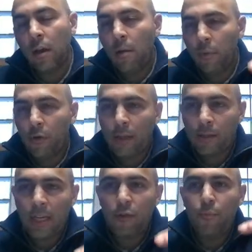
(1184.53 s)
but rather
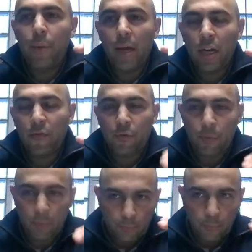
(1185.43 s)
they would benefit from
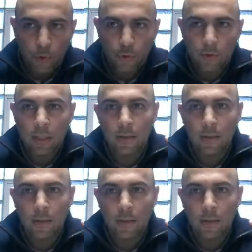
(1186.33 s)
a boost in